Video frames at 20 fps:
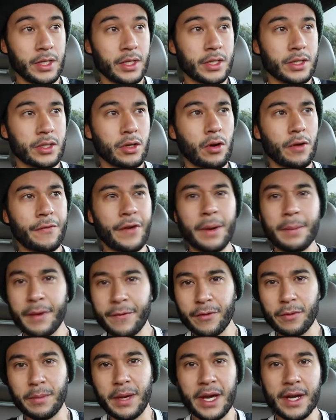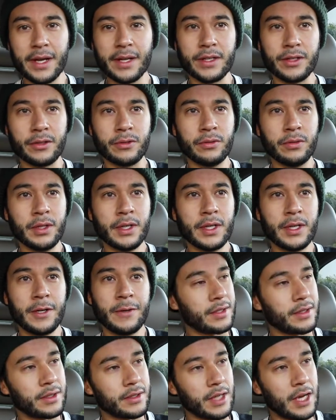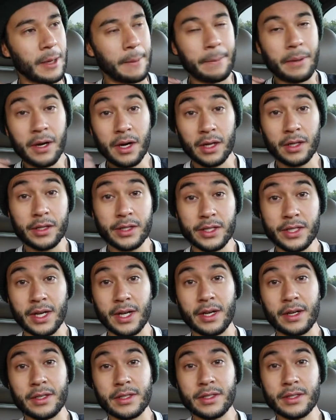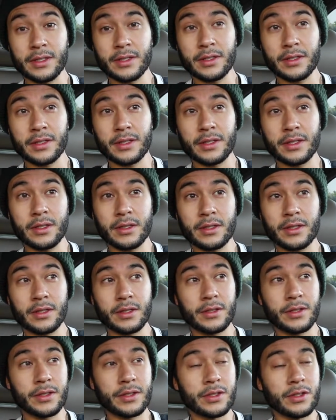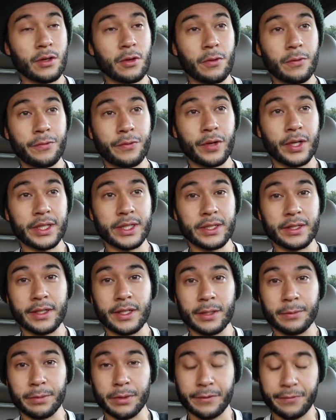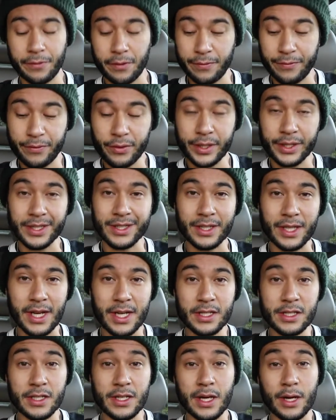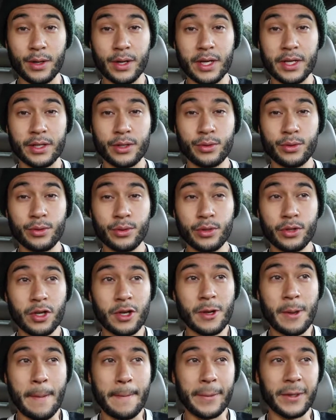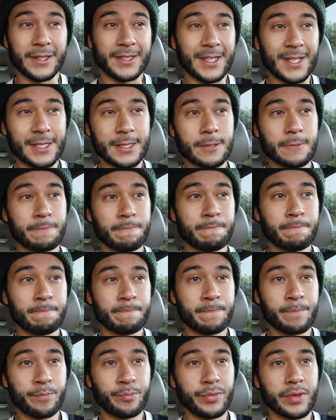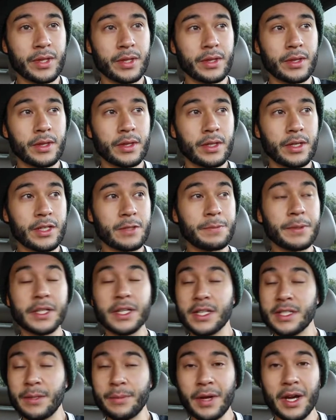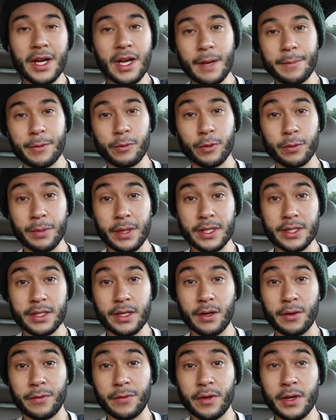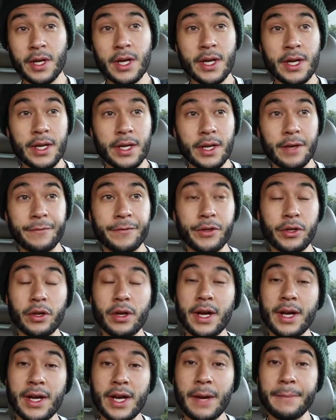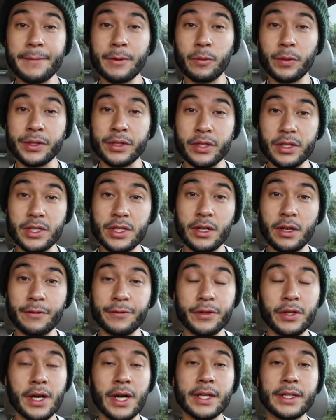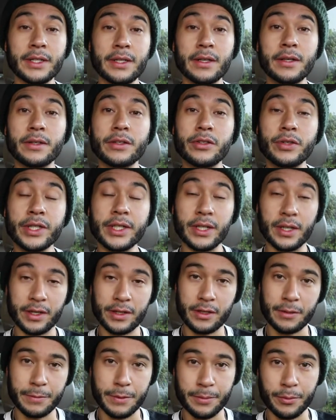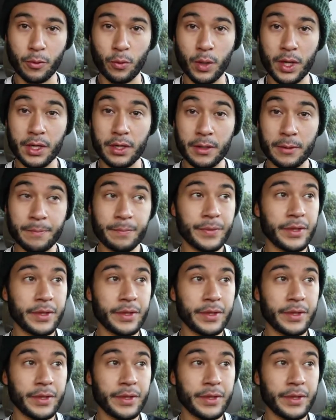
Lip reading: So if I'm ever mad at you, I apologize so freaking deeply for freaking lashing out at you, but it's because I'm not happy with myself. If you're not happy with yourself, you're not going to treat other people well.